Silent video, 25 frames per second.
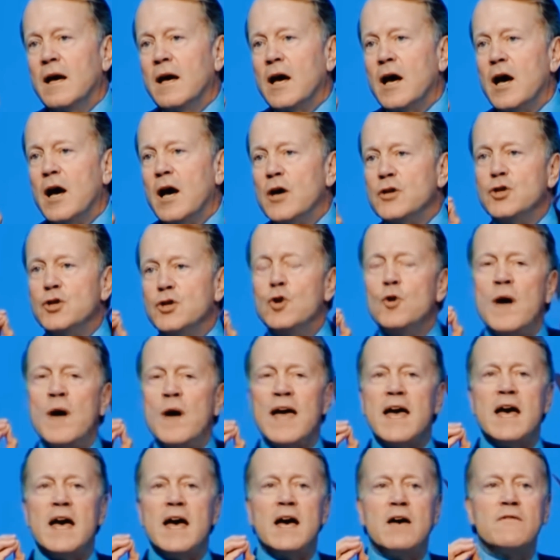You
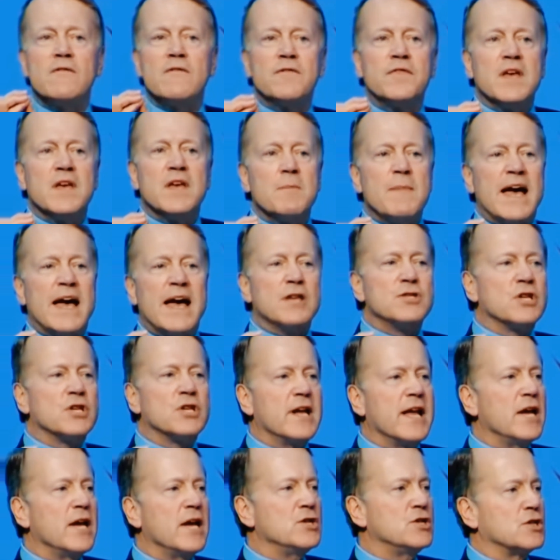have the
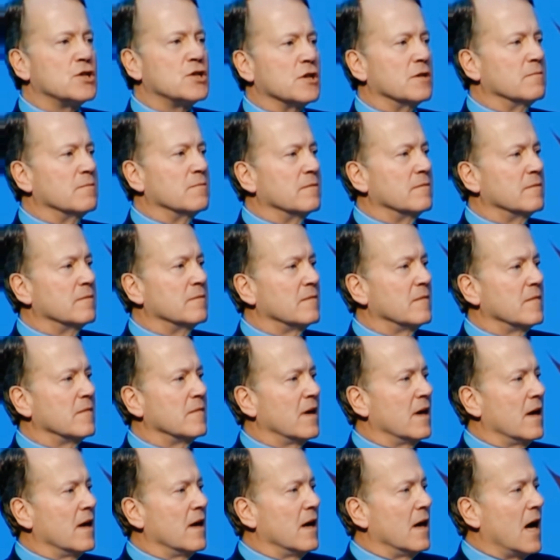imagination
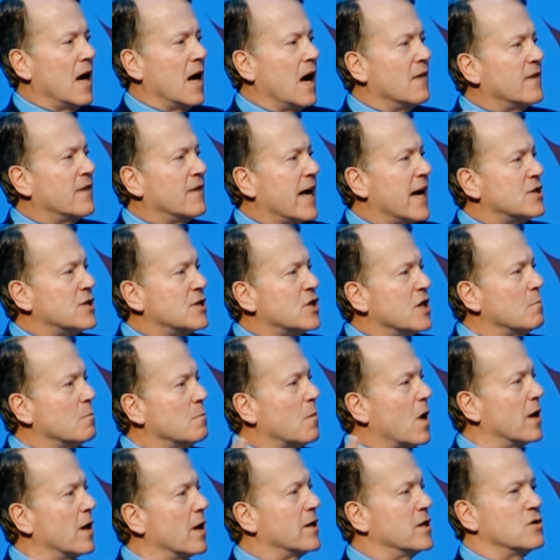of catching
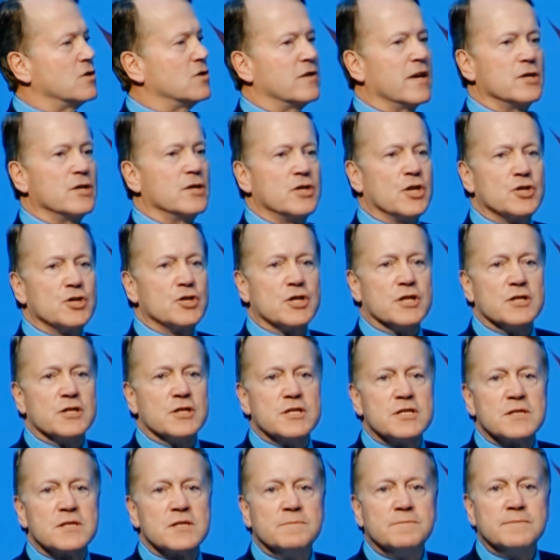market
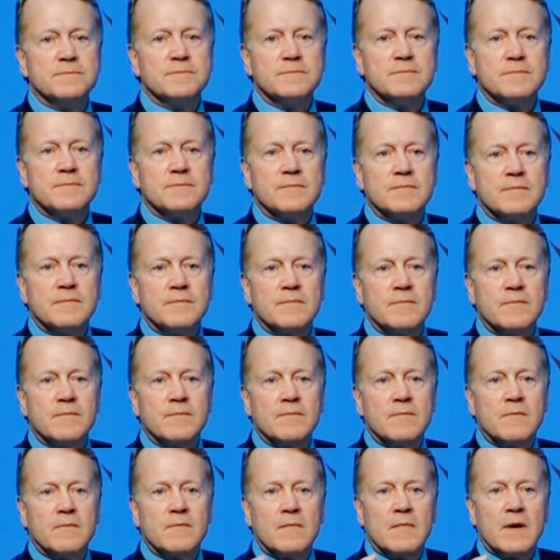transitions.
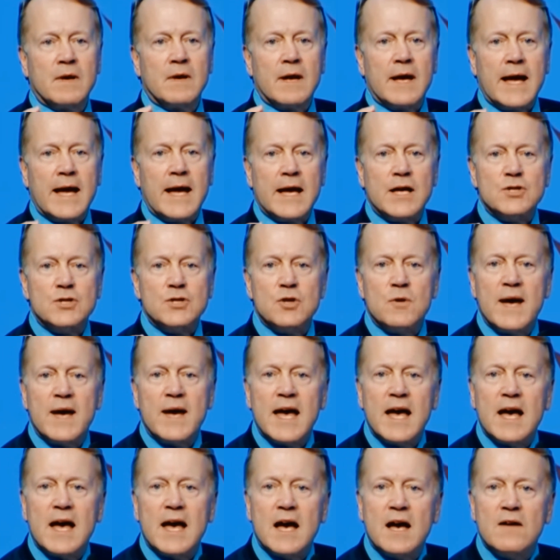And you
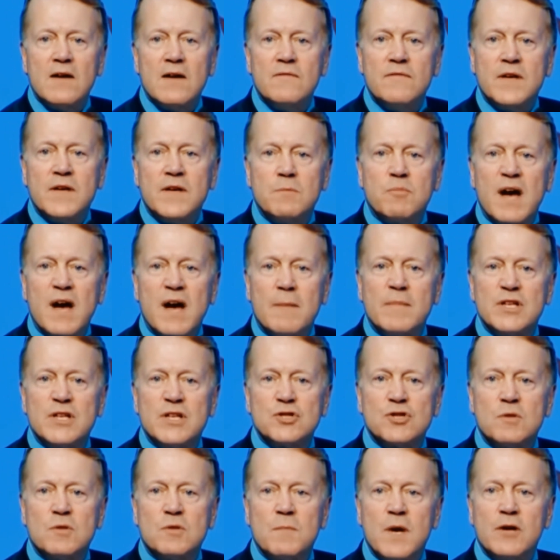have, in Prime
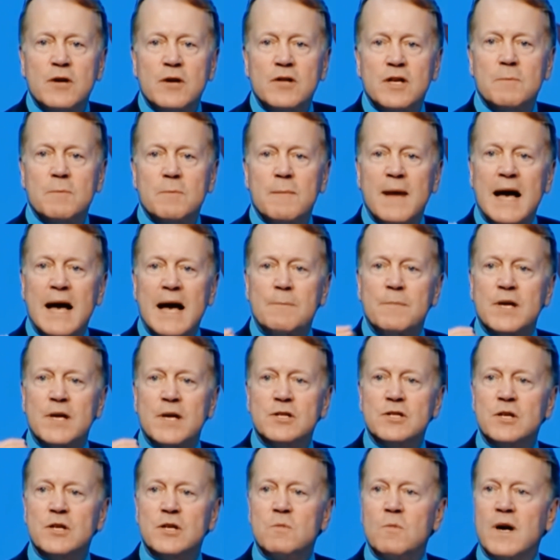Minister Modi, in my
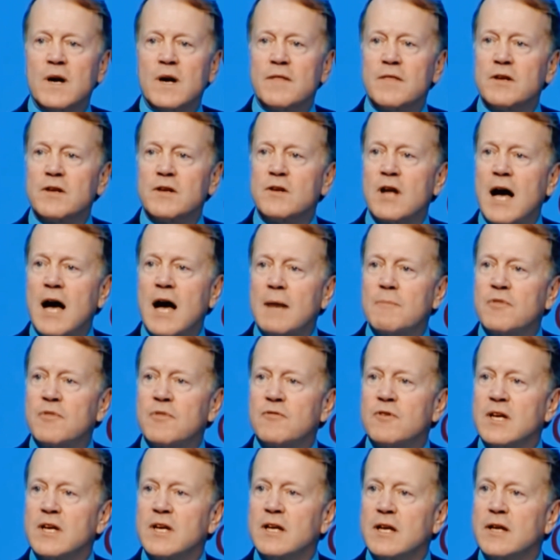opinion, one of the top
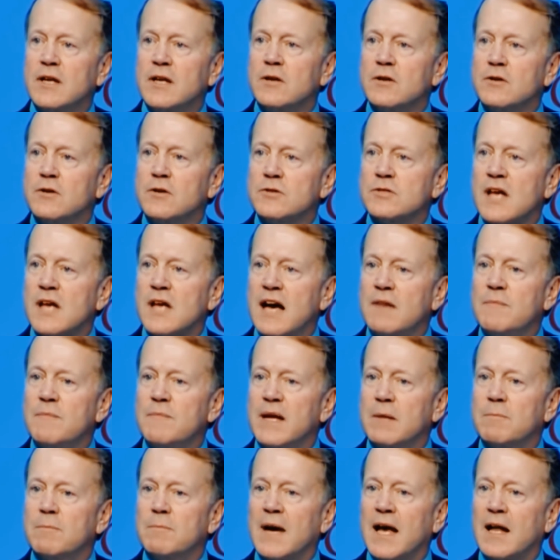3 leaders I've
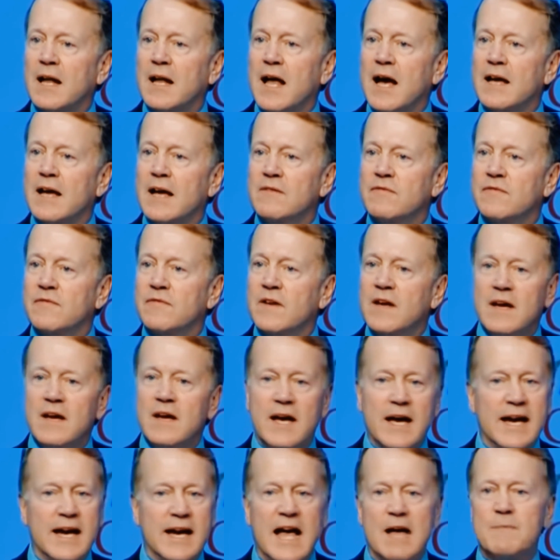met in my life,
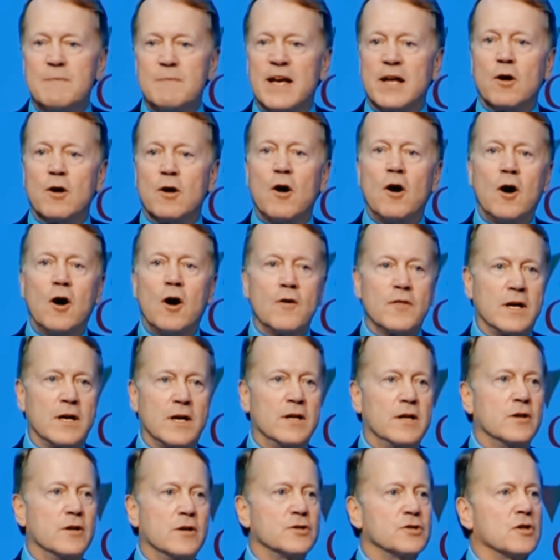and I've met all the
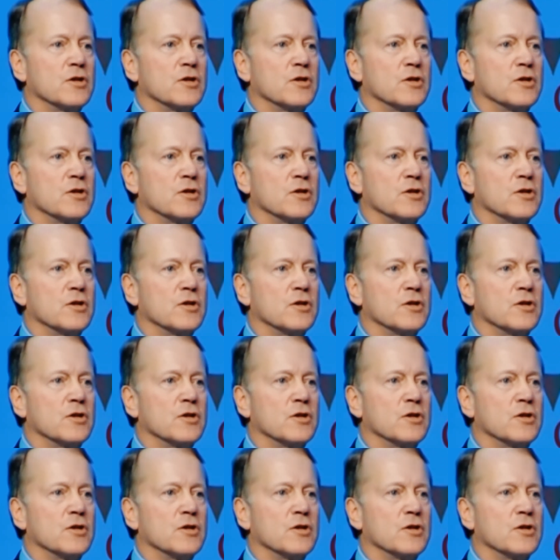leaders in the